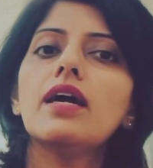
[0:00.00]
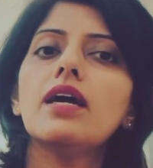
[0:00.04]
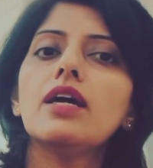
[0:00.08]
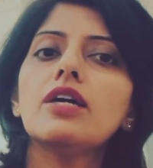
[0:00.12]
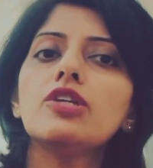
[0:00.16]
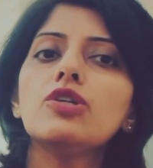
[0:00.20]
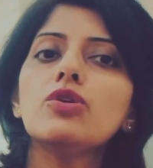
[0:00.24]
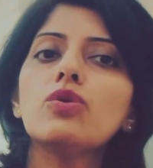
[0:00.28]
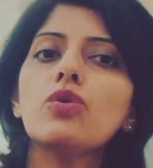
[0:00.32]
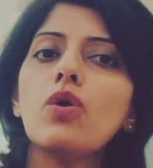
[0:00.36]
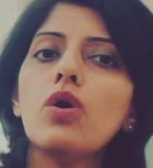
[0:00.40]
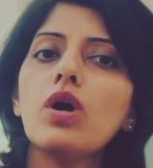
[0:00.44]

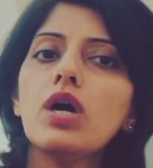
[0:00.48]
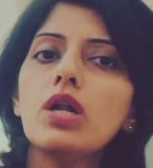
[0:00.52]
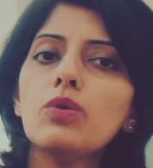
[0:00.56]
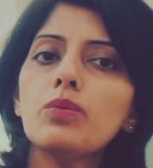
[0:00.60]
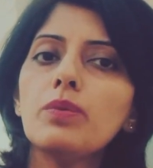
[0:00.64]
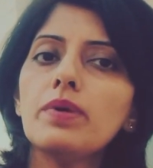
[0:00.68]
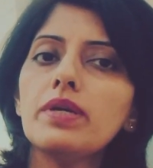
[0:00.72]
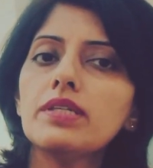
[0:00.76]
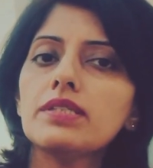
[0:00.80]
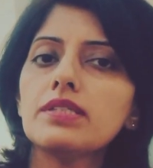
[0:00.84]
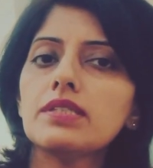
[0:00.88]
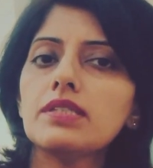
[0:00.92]
you
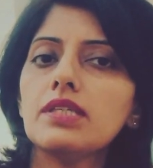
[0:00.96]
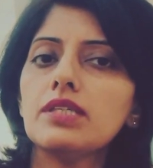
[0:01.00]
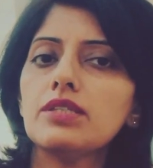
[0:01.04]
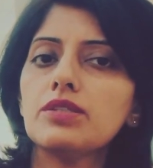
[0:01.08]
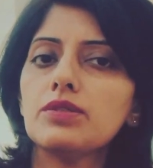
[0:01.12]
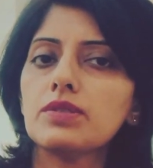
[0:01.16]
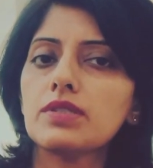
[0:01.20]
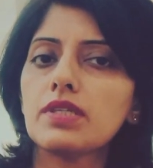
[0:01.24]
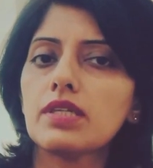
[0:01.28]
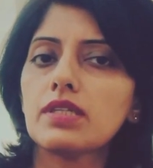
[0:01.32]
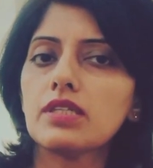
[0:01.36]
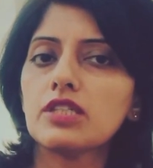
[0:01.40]
always need to
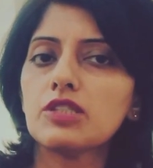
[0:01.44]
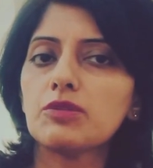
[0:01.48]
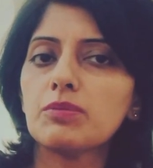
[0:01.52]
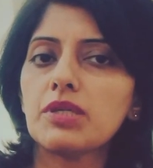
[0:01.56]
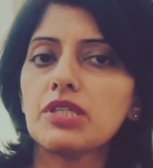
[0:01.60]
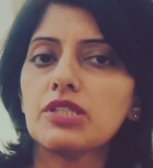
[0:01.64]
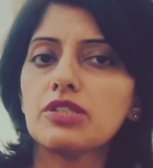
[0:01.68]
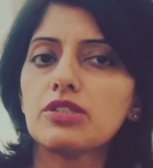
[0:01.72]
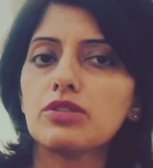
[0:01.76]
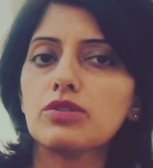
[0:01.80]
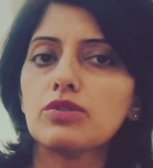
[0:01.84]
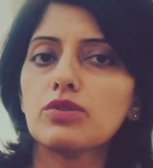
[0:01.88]
send this
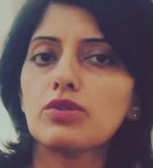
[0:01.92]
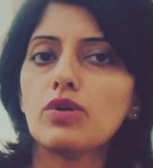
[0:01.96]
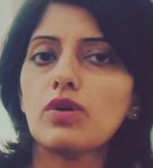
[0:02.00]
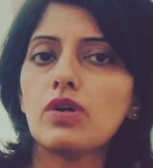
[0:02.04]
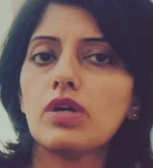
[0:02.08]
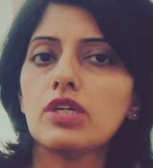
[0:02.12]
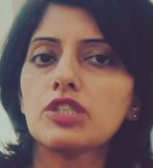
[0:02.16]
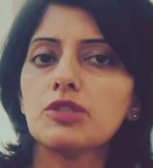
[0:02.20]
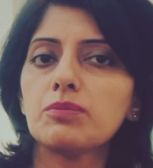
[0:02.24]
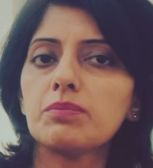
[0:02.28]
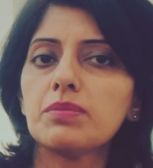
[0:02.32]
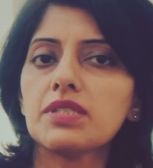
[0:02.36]
patient to the
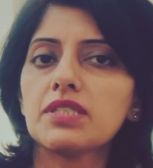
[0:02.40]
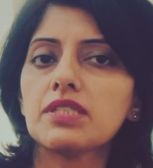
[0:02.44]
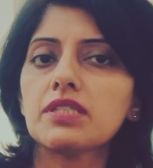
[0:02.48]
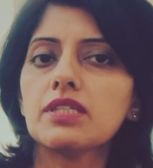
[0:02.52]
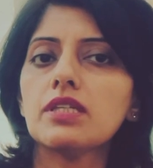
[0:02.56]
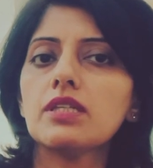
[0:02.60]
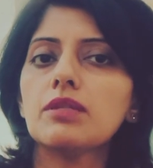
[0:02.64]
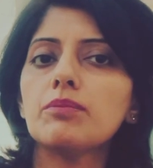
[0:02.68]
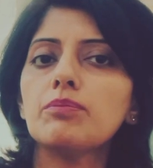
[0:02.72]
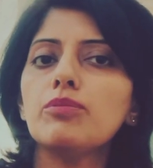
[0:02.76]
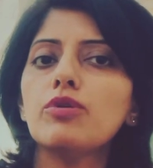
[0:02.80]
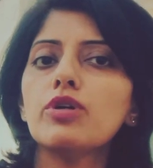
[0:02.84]

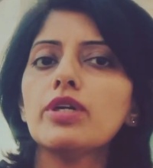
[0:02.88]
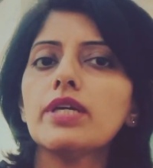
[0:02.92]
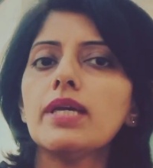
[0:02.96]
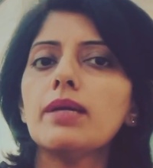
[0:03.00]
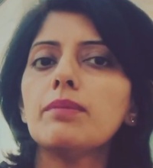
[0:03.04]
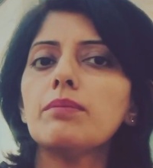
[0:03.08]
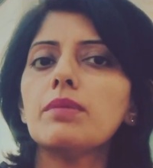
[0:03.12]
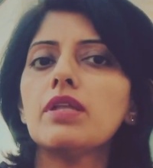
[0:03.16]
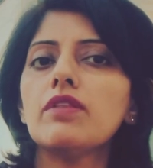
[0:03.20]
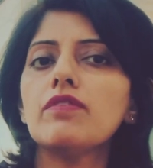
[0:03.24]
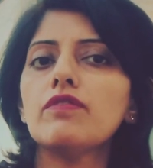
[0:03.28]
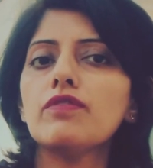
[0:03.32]
hospital, book
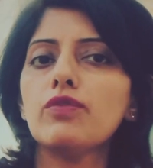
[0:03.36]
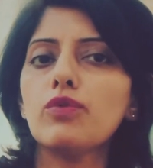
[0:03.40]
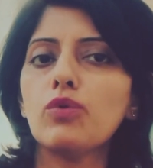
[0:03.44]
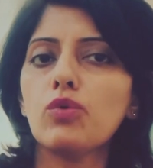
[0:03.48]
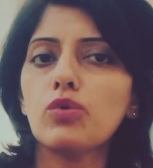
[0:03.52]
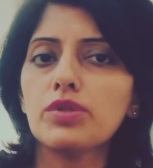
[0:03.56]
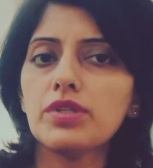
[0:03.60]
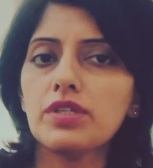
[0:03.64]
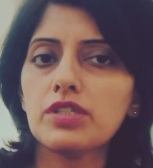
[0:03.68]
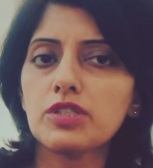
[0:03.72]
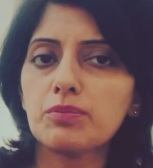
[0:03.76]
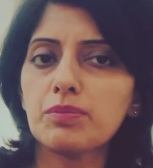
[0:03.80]
him in for
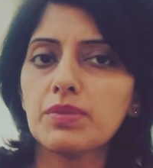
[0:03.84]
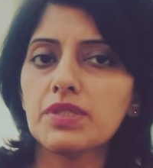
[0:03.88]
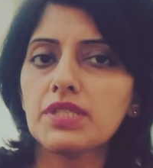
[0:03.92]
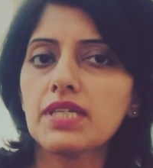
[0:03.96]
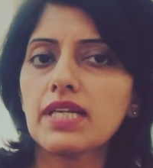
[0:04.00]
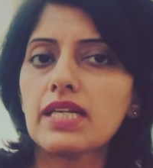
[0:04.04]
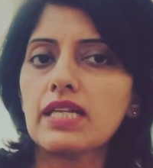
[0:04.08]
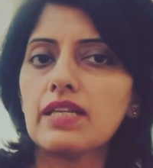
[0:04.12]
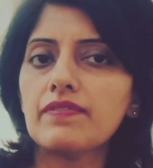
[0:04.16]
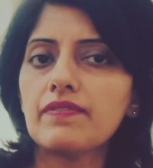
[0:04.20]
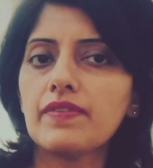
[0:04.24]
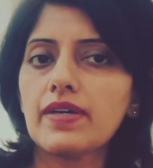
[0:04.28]
this
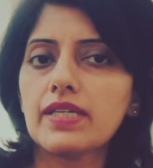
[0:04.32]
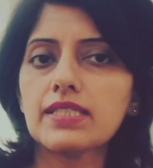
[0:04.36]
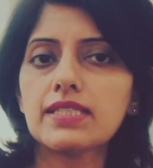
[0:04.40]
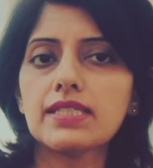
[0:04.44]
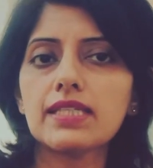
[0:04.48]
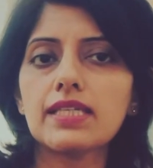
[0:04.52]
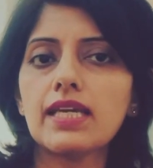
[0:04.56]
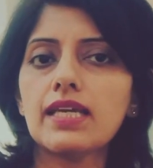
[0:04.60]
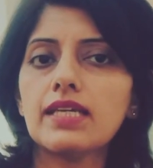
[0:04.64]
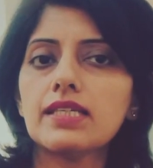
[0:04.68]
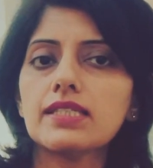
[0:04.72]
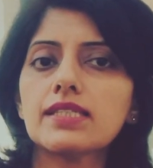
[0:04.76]
particular
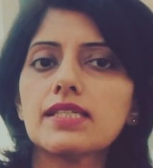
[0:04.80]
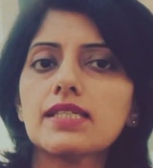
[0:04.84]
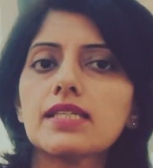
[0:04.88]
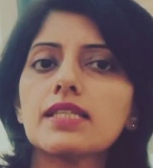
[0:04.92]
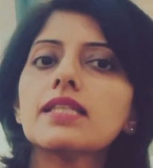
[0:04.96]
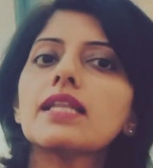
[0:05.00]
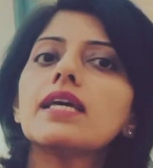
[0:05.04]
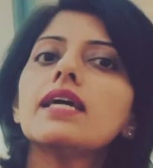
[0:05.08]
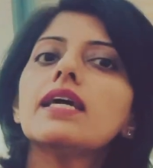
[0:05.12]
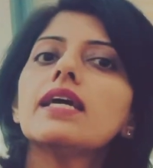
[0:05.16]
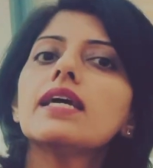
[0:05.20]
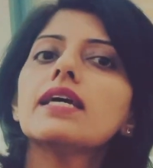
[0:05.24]
investigation,